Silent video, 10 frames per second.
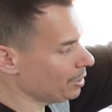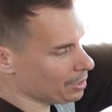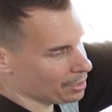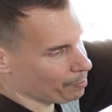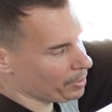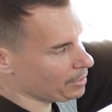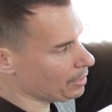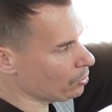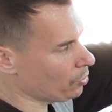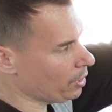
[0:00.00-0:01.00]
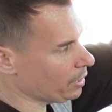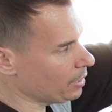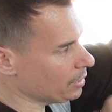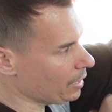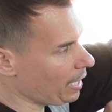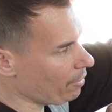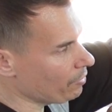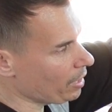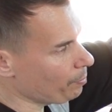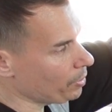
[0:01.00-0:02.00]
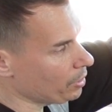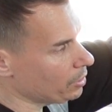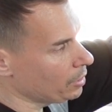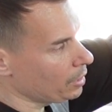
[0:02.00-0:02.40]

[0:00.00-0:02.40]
This is a basic truck, it doesn't have that, but